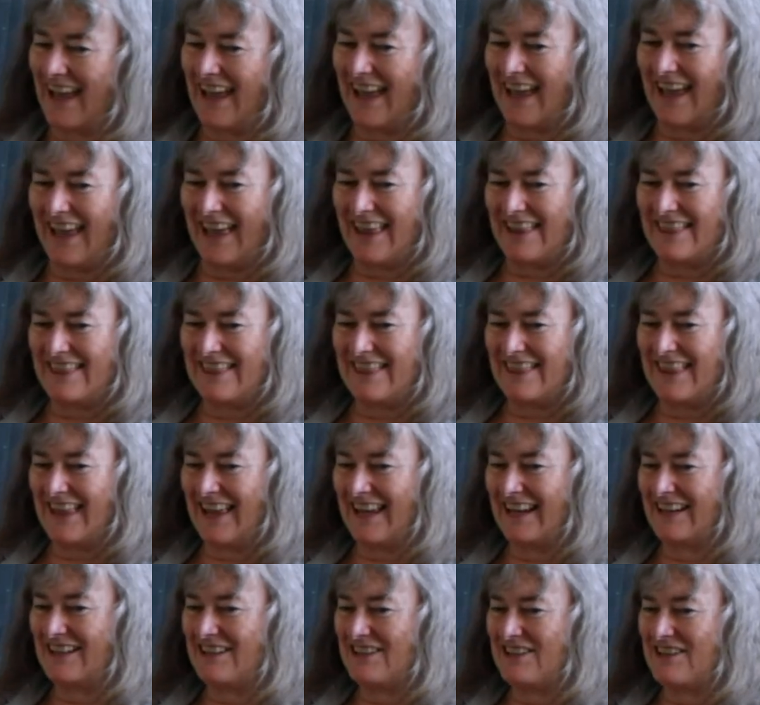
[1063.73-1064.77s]
and
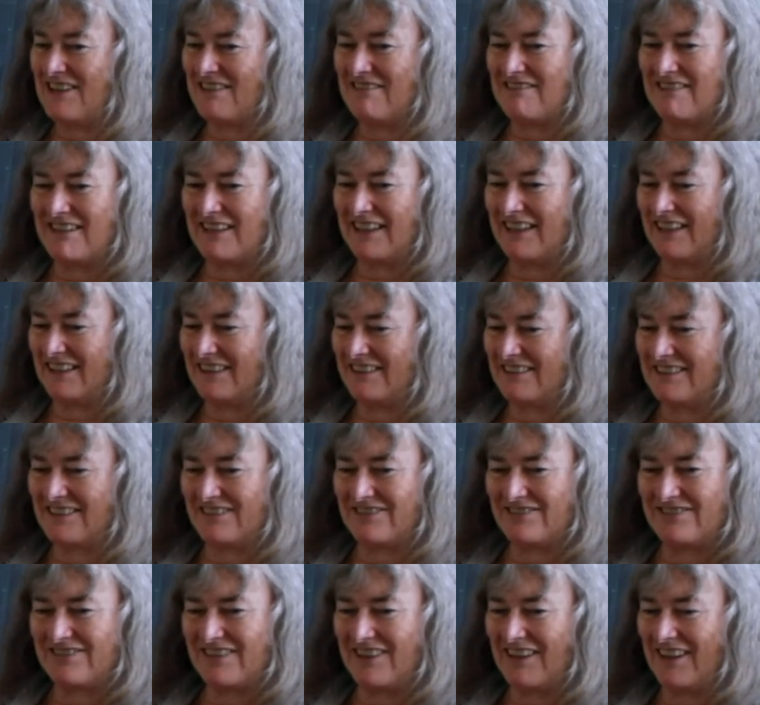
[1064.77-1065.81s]
then going to
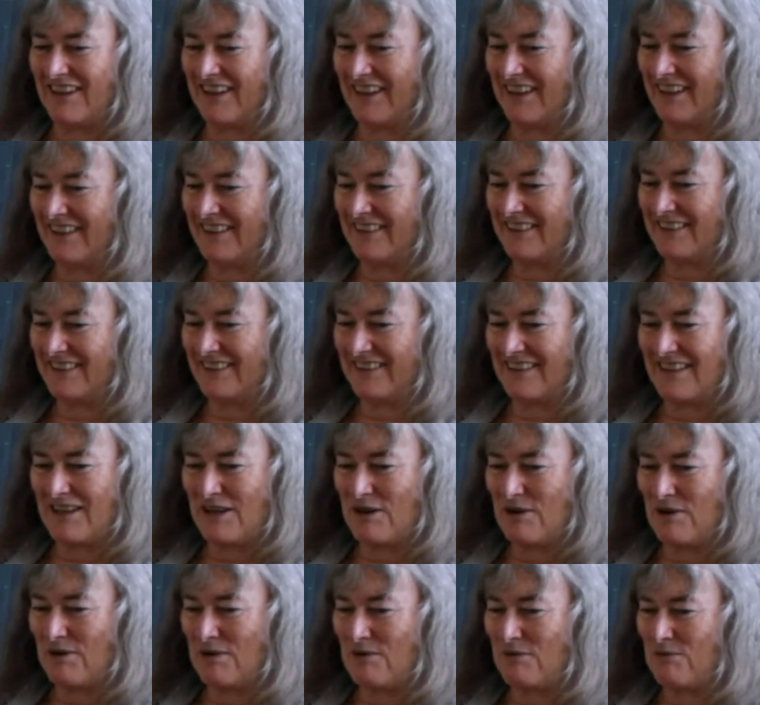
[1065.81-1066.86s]
find
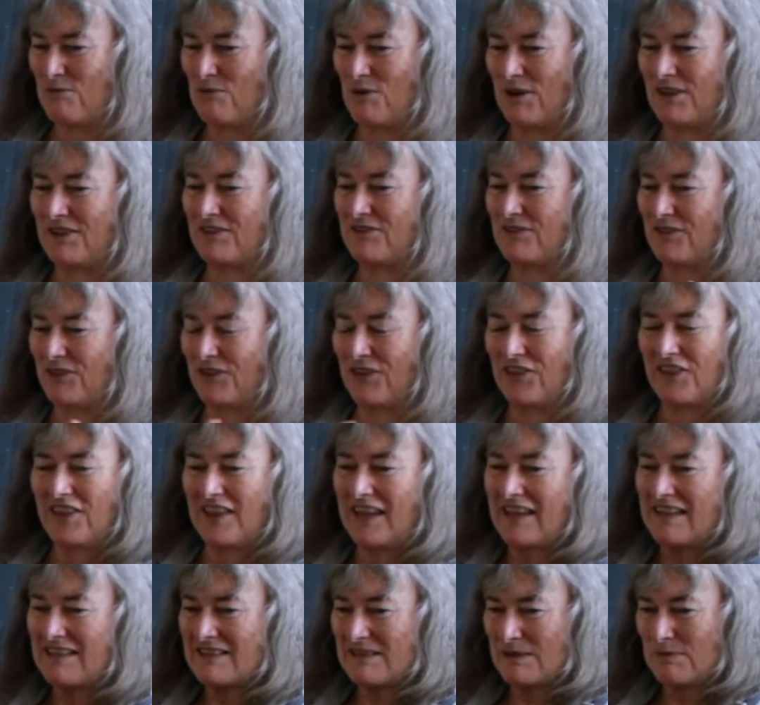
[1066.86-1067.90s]
wonderful
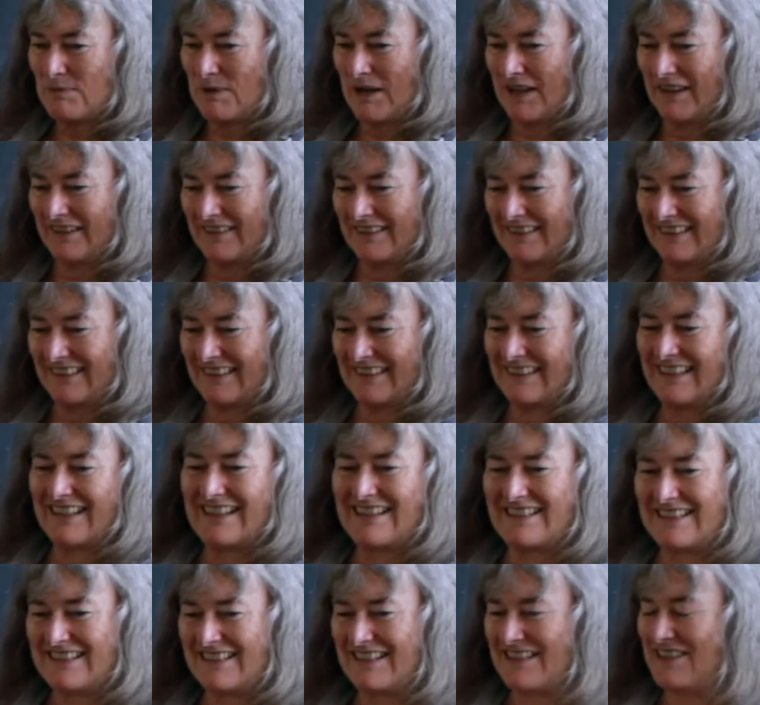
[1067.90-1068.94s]
things about it
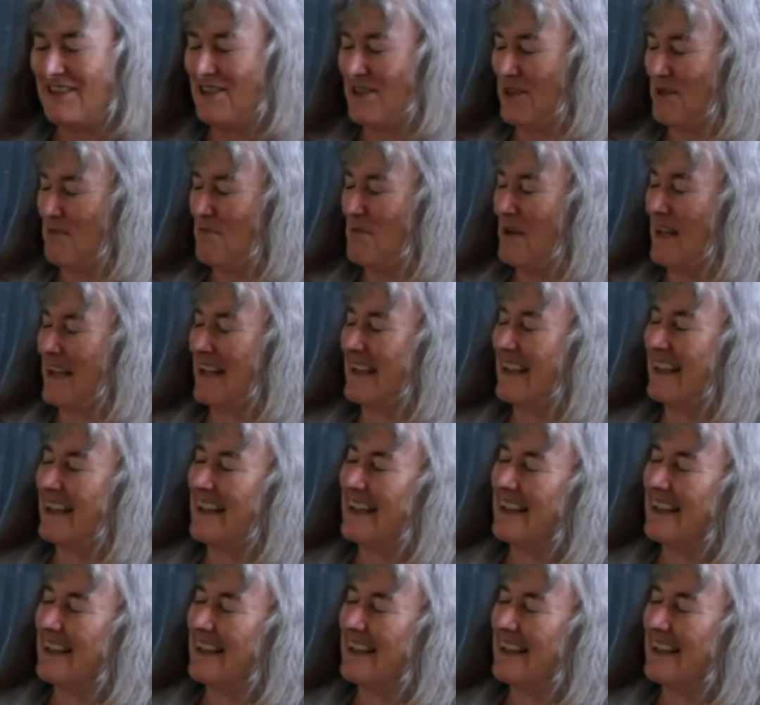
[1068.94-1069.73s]
and teaching me.